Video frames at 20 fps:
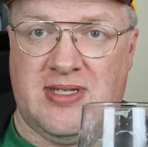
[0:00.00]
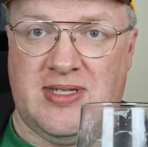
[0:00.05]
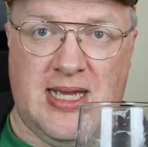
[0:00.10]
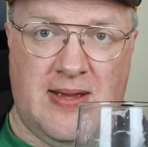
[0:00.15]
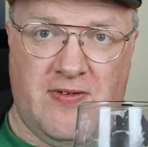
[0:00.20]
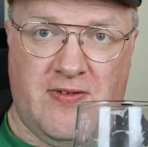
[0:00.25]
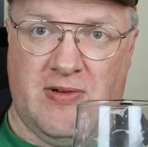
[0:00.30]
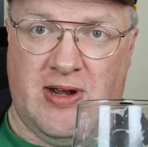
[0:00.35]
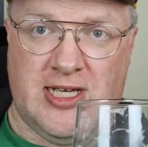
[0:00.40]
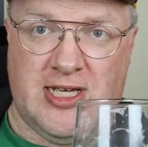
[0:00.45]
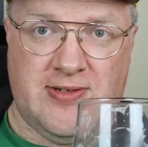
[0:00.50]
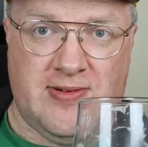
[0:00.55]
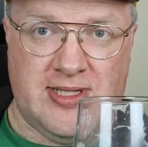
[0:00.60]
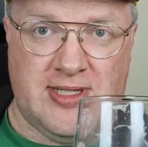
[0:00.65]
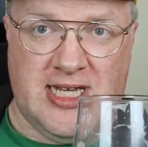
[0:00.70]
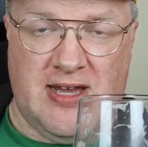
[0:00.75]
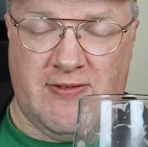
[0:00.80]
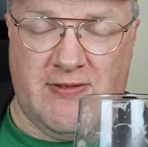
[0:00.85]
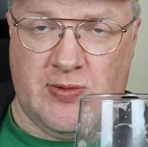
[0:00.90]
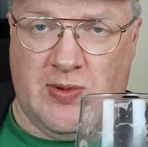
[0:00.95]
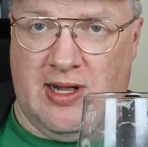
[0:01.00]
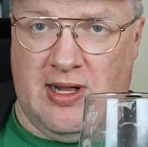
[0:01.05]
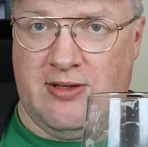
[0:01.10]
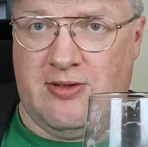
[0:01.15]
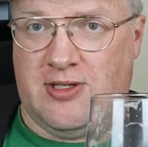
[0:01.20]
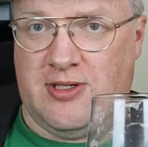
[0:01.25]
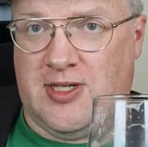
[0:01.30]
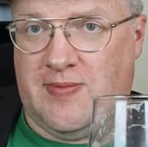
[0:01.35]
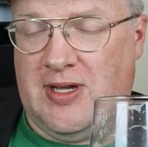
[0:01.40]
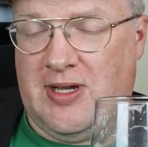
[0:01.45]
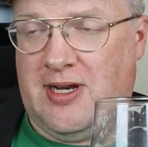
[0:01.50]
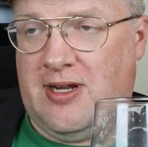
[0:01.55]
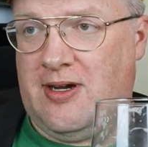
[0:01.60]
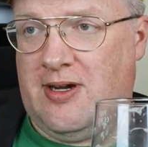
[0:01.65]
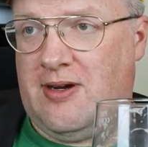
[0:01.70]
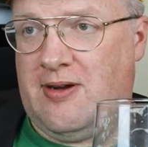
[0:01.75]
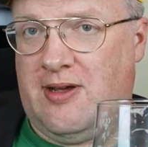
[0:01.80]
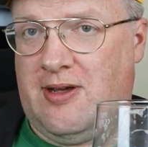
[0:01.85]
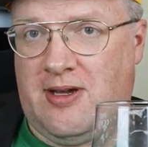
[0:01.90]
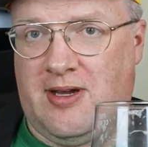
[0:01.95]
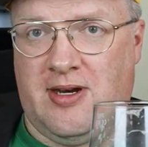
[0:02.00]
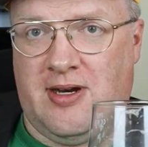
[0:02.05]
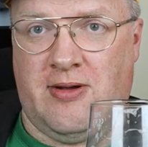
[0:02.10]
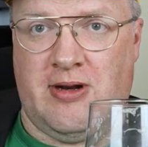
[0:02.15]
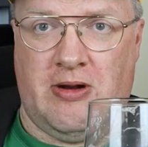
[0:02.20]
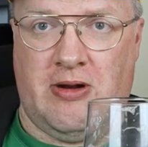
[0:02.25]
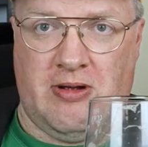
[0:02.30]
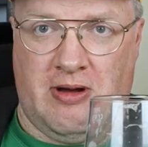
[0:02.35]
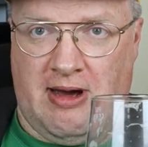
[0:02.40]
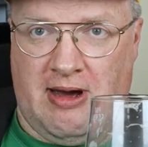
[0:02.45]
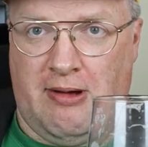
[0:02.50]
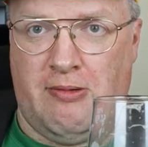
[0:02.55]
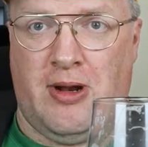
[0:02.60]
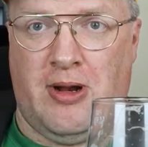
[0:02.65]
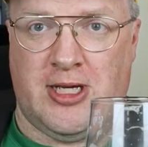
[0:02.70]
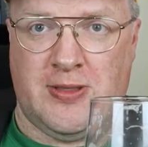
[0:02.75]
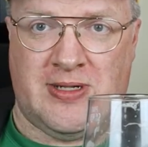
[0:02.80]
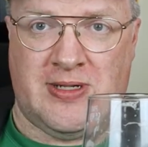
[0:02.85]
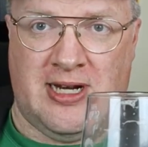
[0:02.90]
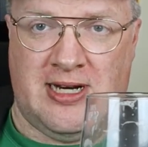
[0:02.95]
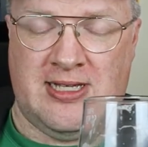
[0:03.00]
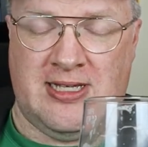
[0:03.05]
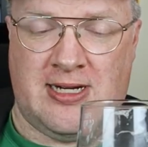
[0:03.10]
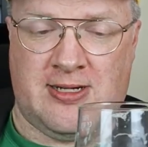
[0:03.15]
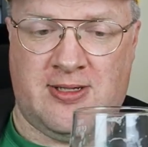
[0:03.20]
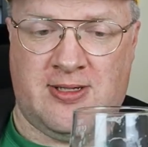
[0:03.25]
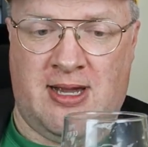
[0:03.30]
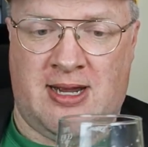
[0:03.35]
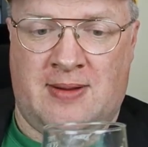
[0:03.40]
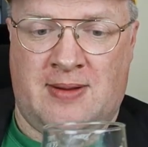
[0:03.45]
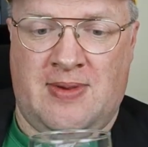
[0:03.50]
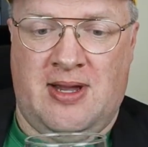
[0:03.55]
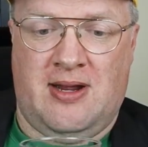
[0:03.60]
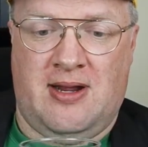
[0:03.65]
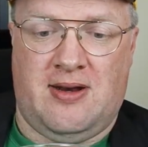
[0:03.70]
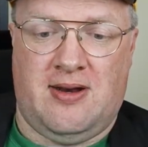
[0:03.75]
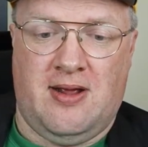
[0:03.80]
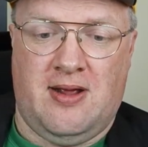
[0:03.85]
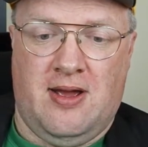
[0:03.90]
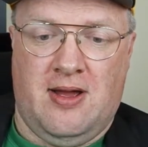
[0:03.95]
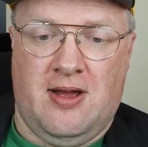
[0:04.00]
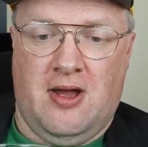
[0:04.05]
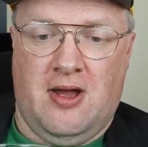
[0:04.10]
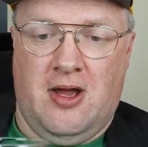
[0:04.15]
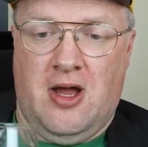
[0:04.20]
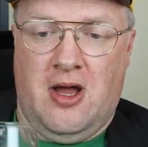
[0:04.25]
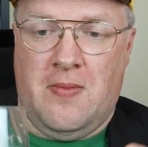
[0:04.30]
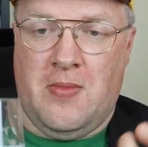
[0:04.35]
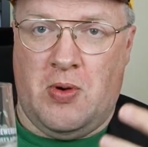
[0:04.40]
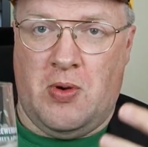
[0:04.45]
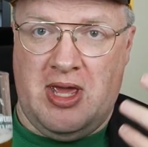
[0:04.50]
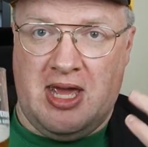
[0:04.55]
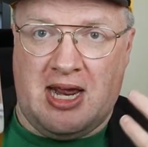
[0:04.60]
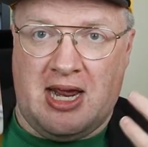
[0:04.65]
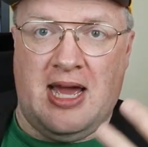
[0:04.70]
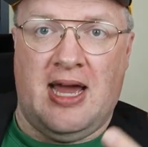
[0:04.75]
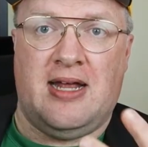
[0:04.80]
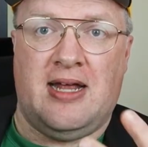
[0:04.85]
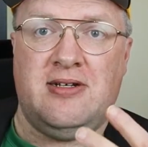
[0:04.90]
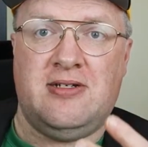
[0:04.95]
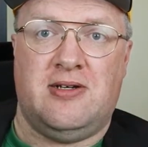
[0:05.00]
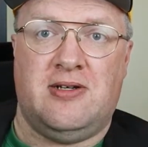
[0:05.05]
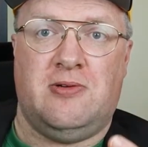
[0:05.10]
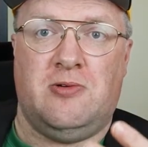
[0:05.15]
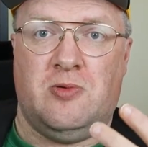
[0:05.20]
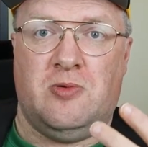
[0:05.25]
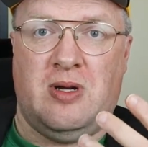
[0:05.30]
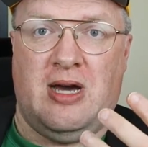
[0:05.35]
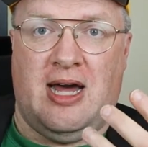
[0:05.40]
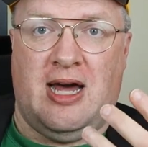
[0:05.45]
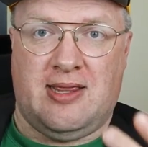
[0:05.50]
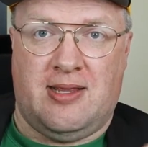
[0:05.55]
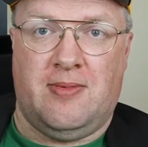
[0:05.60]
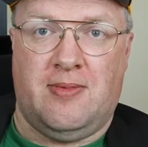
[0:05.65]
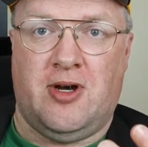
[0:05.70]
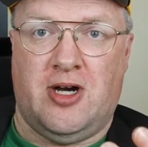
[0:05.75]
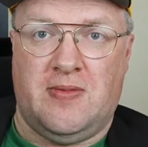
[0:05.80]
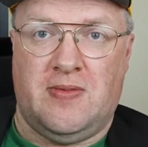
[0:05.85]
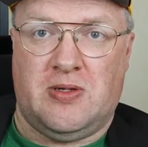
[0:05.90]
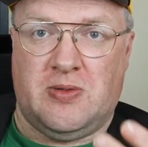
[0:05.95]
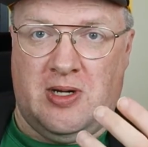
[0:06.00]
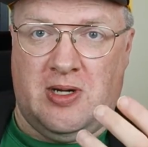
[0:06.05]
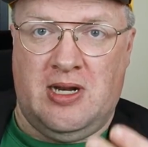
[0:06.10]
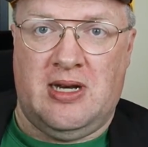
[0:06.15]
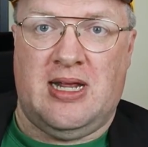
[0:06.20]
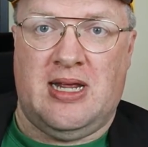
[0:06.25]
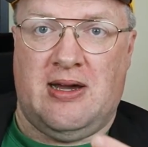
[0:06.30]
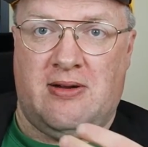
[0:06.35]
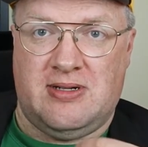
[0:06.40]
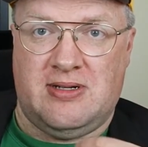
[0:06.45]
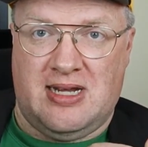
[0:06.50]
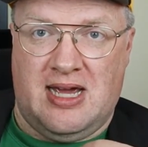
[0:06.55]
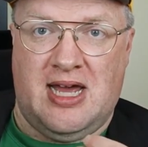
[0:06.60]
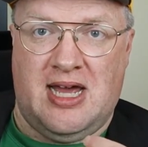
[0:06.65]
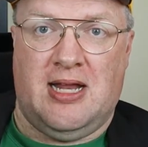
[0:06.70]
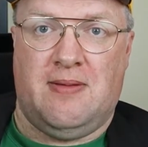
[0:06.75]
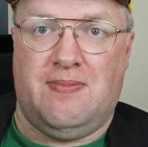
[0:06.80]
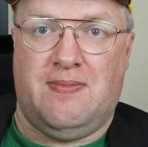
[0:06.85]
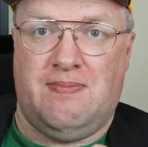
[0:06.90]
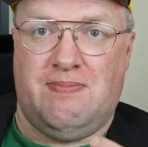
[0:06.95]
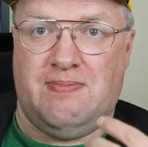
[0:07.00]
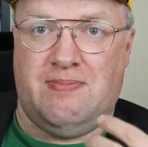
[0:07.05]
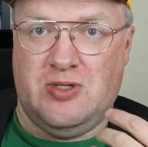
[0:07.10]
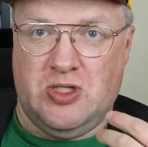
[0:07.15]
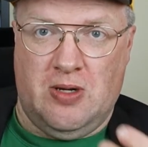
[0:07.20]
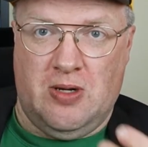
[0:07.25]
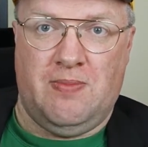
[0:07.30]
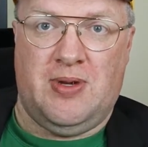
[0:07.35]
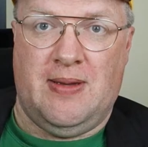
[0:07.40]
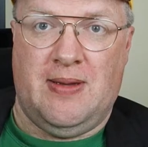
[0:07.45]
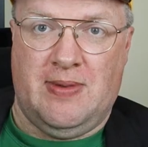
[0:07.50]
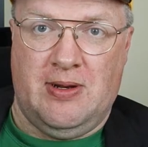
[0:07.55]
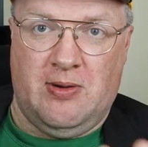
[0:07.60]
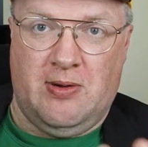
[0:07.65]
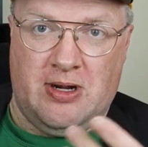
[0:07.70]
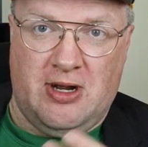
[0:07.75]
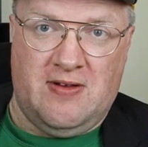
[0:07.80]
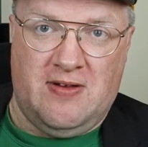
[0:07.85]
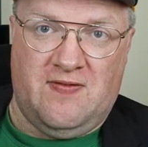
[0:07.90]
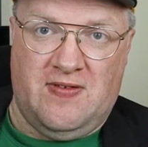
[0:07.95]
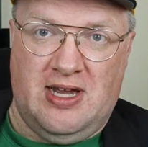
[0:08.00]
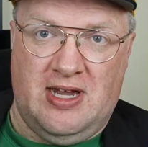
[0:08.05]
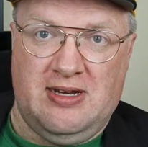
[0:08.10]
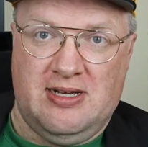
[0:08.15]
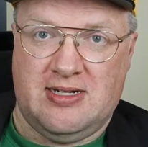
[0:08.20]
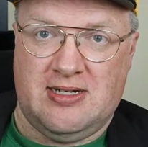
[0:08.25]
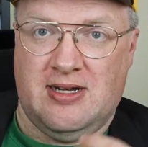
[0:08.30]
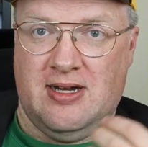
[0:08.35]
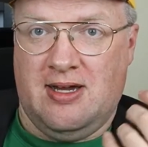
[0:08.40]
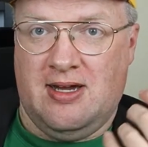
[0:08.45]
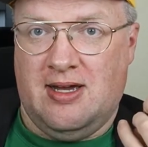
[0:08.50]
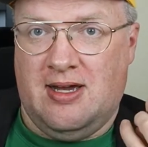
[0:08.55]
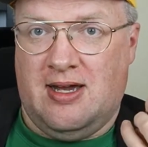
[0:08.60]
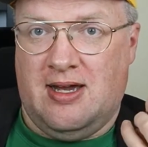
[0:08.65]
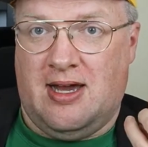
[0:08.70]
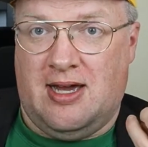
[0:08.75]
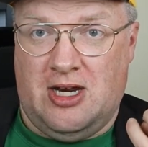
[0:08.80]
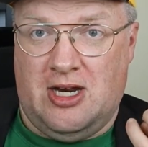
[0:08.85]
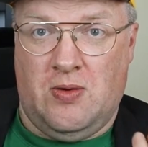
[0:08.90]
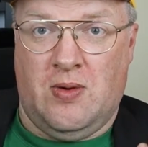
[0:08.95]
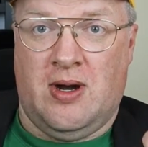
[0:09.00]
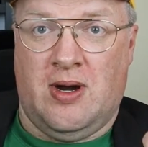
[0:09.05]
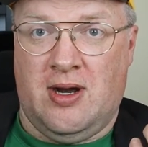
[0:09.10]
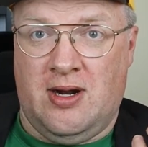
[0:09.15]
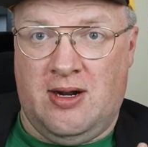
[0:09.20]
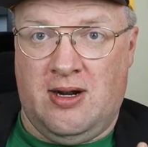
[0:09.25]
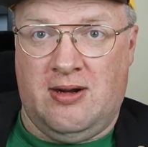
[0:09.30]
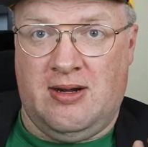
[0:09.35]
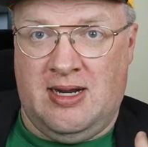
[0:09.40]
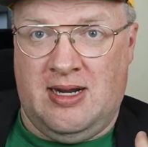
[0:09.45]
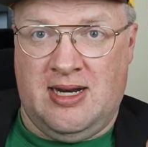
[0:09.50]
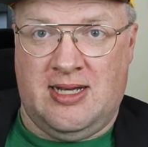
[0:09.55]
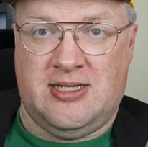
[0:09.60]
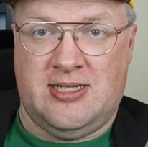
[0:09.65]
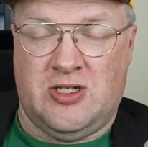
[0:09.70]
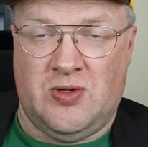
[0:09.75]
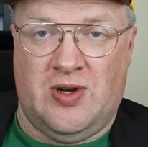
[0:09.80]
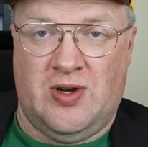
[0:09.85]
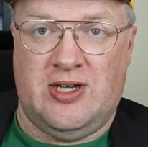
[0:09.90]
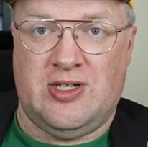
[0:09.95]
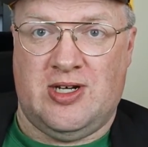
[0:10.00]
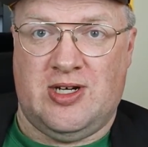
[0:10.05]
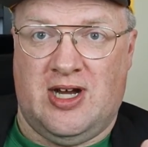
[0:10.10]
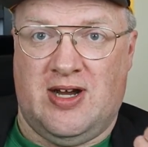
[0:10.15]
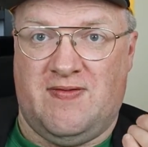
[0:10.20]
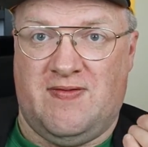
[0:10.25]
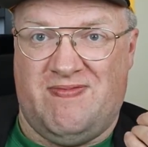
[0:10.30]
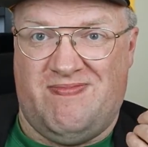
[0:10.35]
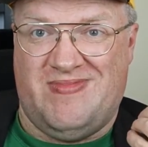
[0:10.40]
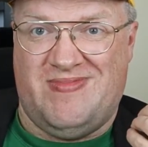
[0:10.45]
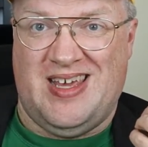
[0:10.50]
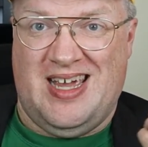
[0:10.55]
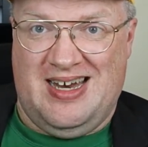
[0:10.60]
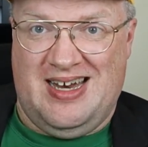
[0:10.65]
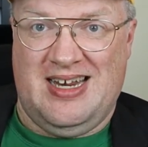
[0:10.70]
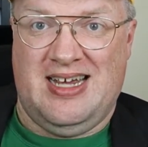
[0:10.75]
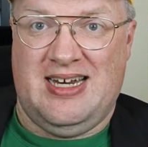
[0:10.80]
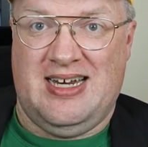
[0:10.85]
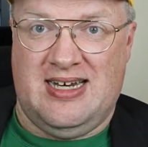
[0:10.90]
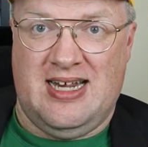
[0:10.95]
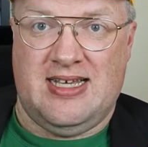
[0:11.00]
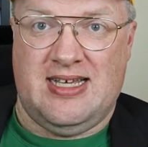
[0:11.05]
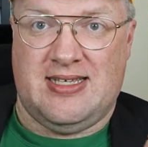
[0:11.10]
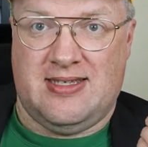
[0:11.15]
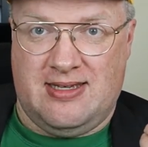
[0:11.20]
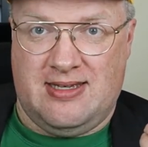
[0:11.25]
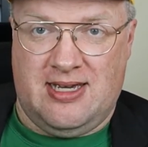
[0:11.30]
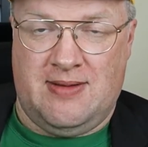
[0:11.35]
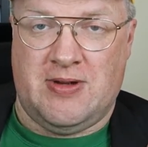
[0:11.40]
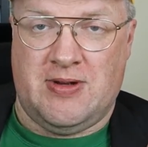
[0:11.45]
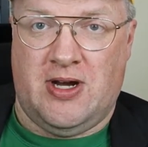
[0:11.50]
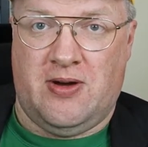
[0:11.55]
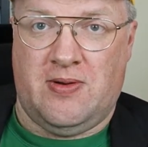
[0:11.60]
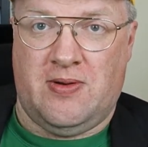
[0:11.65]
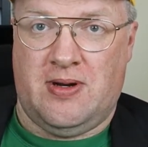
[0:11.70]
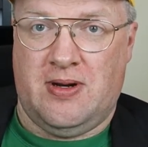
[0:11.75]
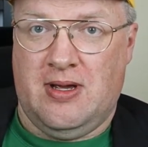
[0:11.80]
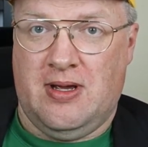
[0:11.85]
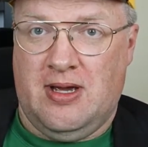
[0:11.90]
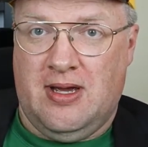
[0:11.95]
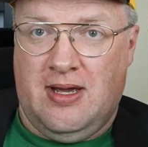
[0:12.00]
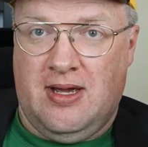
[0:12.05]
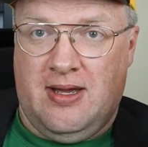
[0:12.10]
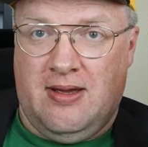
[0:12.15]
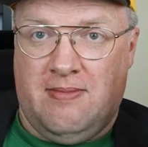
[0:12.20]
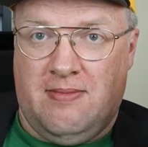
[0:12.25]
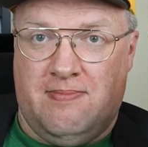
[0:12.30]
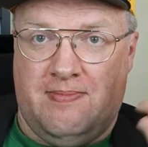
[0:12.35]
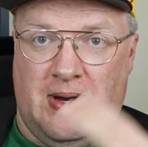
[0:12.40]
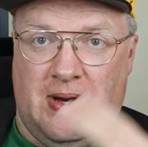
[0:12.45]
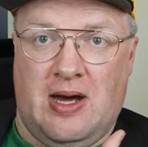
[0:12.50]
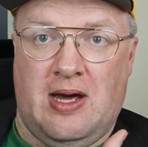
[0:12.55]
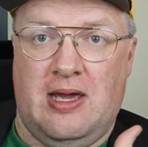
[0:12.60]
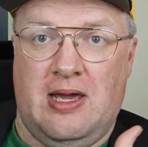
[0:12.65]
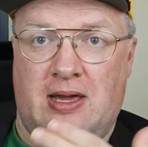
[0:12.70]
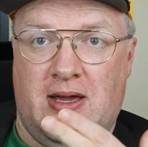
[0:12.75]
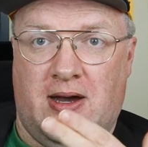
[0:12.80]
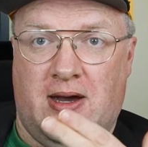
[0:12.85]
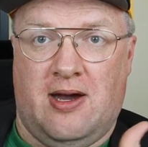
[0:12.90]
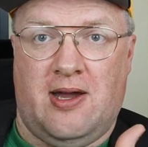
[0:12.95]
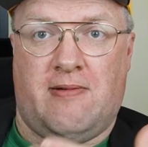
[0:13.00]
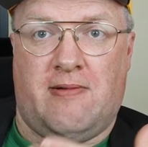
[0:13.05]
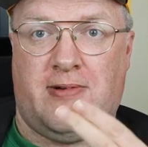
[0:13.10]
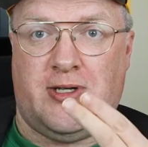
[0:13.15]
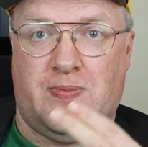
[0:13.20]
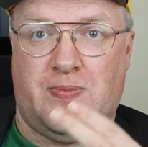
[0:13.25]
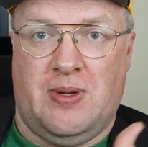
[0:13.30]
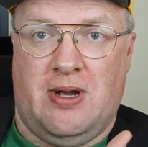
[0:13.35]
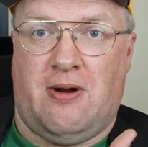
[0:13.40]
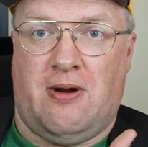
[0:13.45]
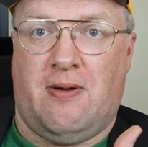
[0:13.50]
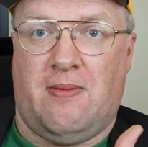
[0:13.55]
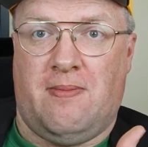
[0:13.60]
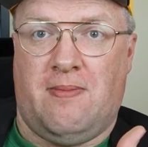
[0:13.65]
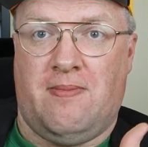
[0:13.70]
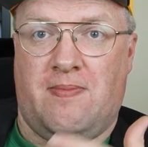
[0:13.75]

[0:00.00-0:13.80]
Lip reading: Same for restaurant staff as well, just to be clear, not the whole hospitality sector is taking a beating, but you can do at the moment right now to help some people who are going to feel it and who are in that situation of they need this to keep going. Buy Irish beer.